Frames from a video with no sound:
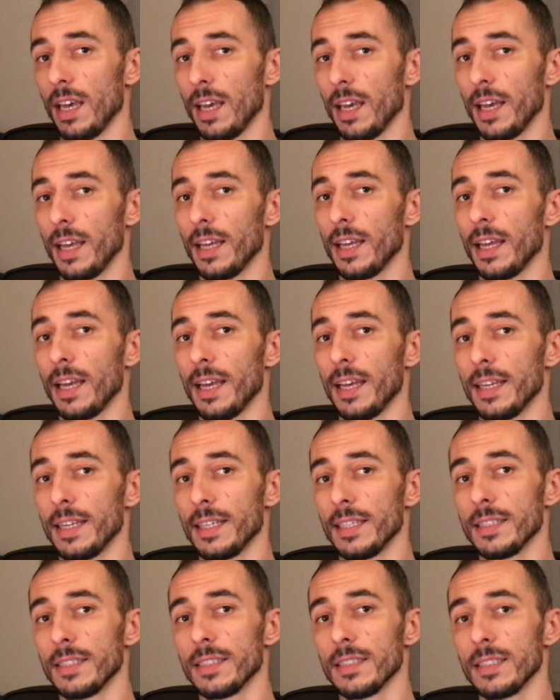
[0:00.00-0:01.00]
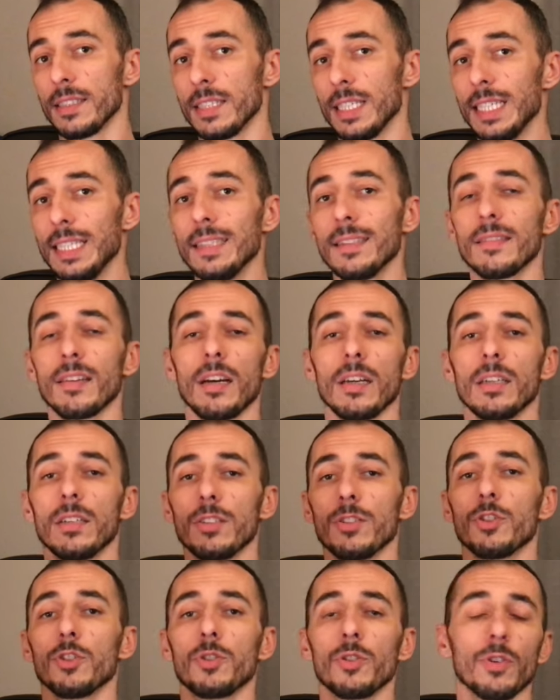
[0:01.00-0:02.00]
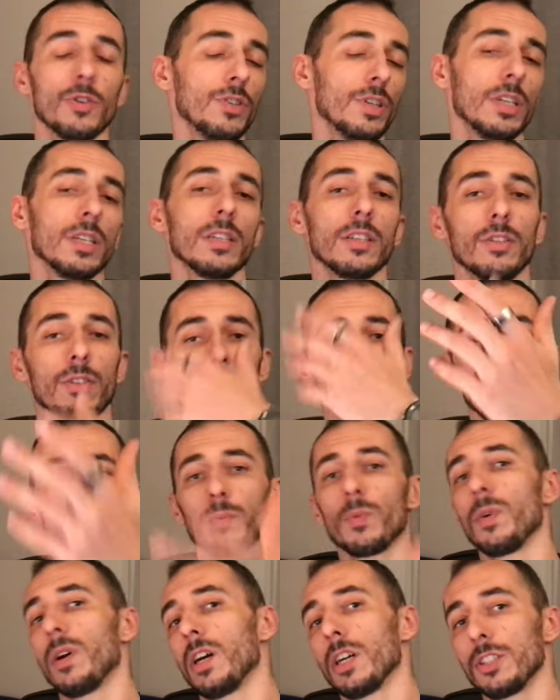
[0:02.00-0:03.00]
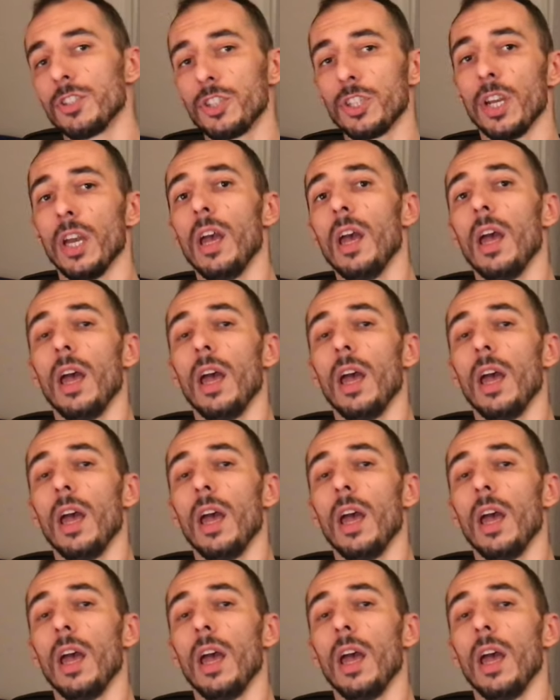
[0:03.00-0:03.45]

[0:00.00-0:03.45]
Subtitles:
an entire tutorial you can watch